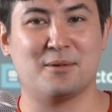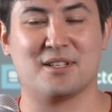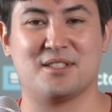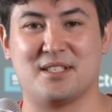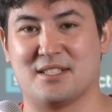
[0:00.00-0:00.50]

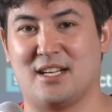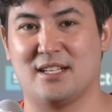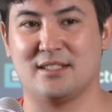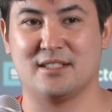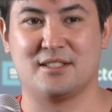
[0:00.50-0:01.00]
whereas
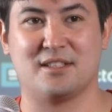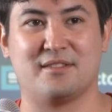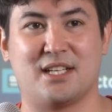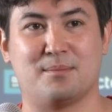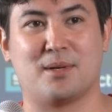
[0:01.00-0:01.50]
design is you're
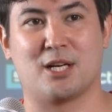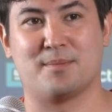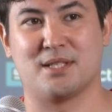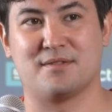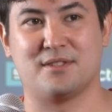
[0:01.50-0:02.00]
very
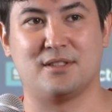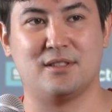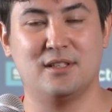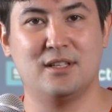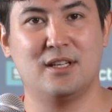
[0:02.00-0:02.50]

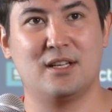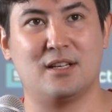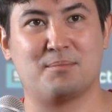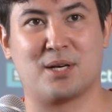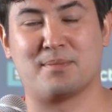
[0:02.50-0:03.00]

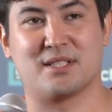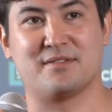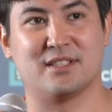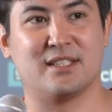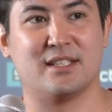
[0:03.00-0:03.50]

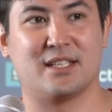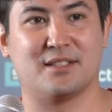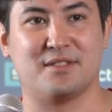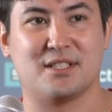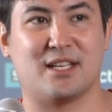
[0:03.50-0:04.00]
purposefully kind
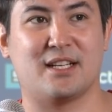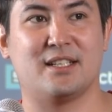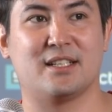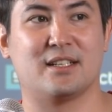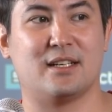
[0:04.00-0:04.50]
of
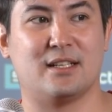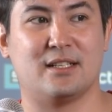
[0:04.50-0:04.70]
designing